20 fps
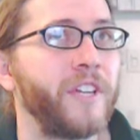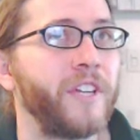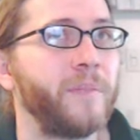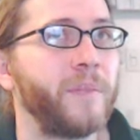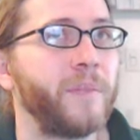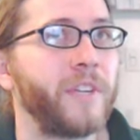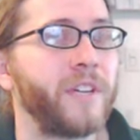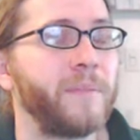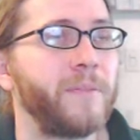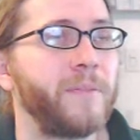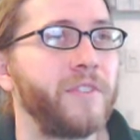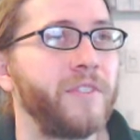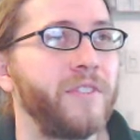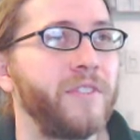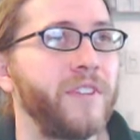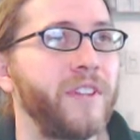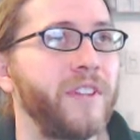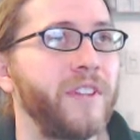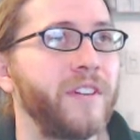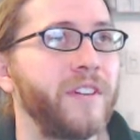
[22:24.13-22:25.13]
but I'm sure
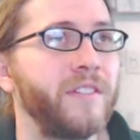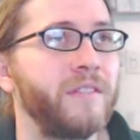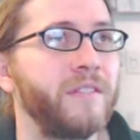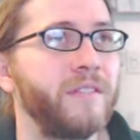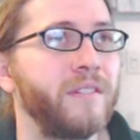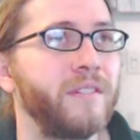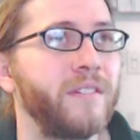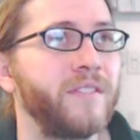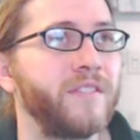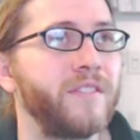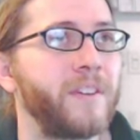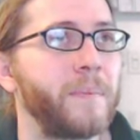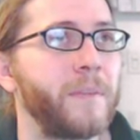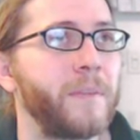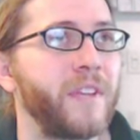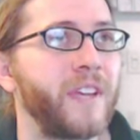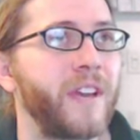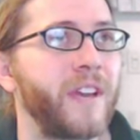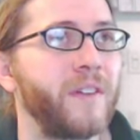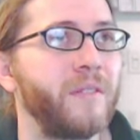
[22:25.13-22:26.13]
that there's
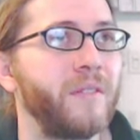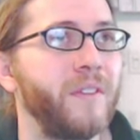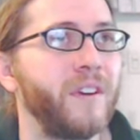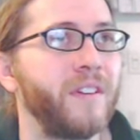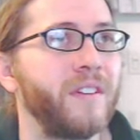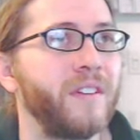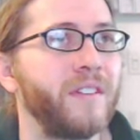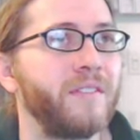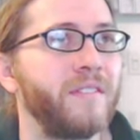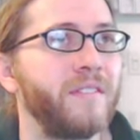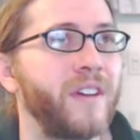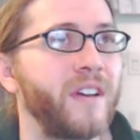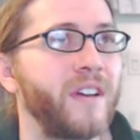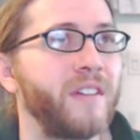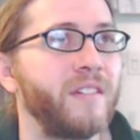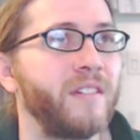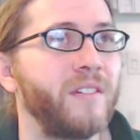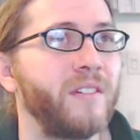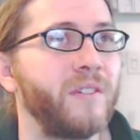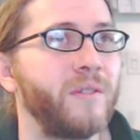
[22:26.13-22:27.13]
something out there that's not,
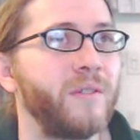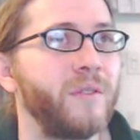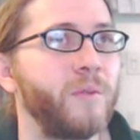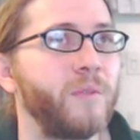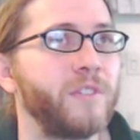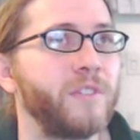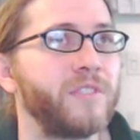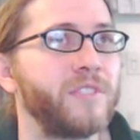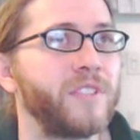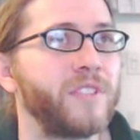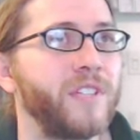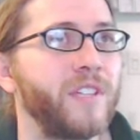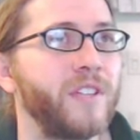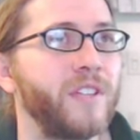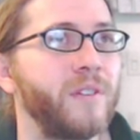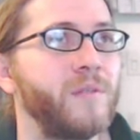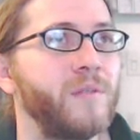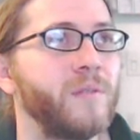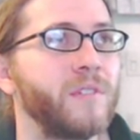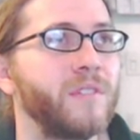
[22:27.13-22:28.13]
you know, the worst thing in the
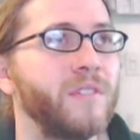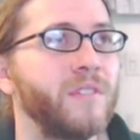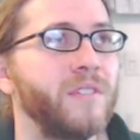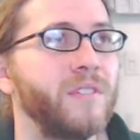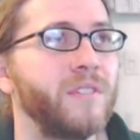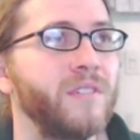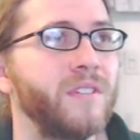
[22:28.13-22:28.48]
world.